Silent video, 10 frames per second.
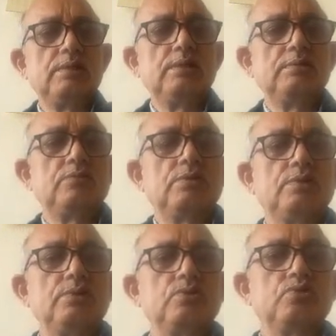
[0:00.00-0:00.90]
and what
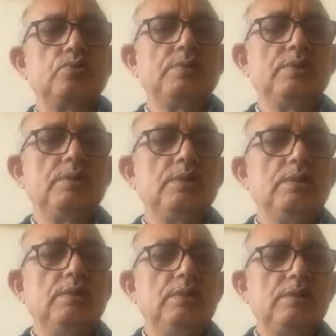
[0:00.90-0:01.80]
used to be
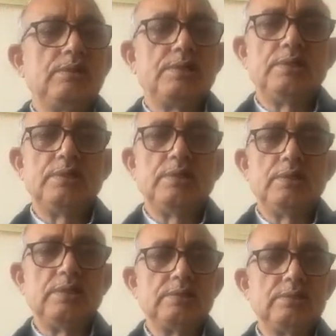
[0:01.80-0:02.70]
treated
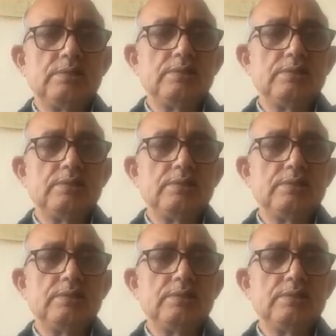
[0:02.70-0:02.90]
as